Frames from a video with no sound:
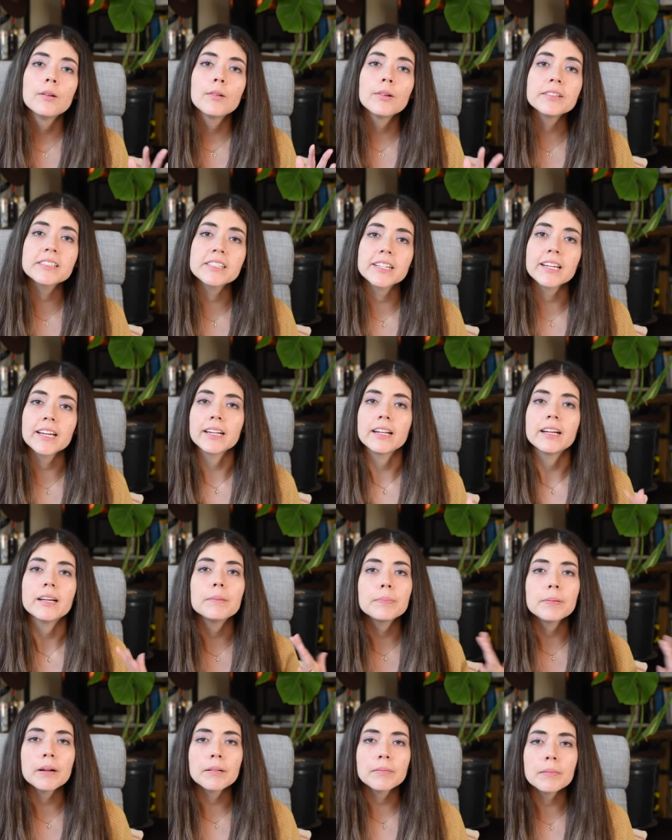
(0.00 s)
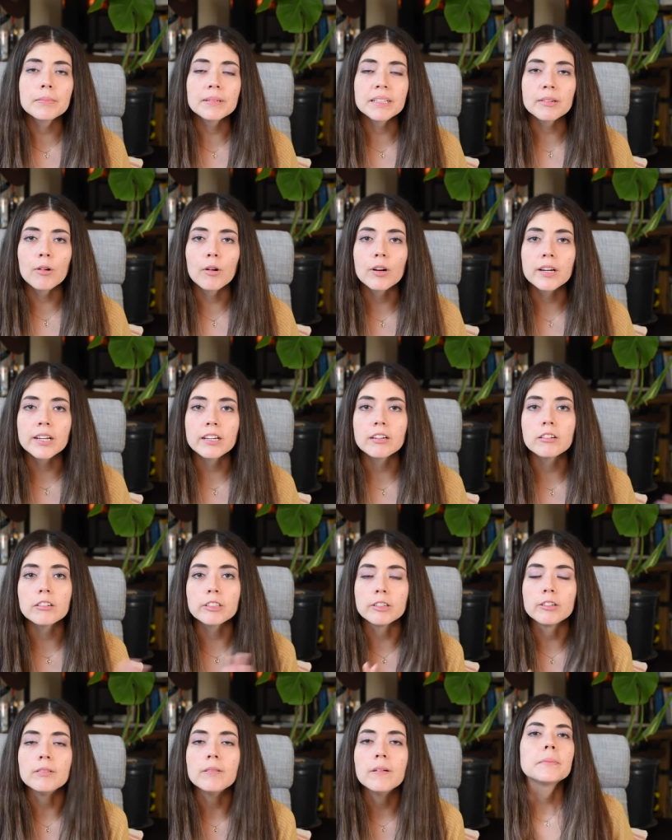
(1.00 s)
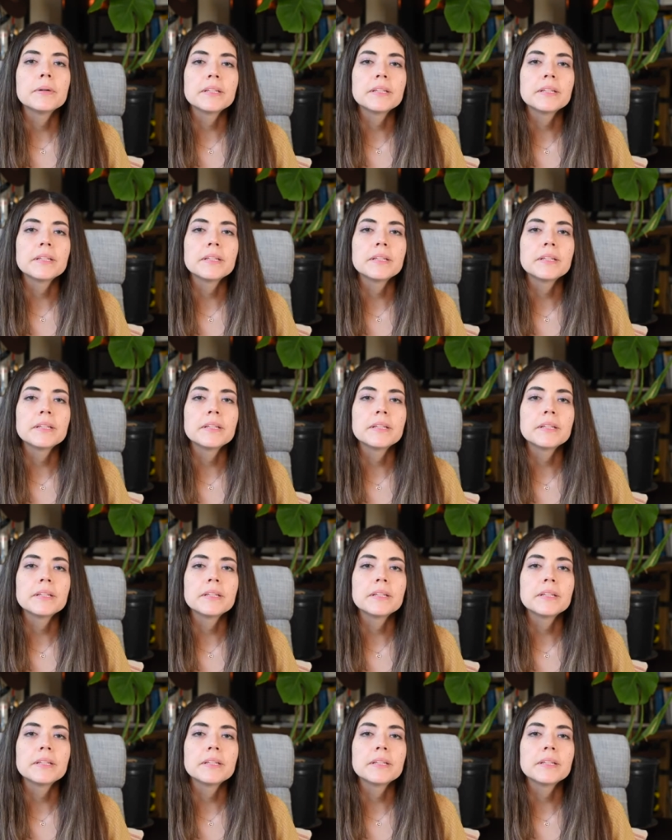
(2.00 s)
once again, it probably won't kill you.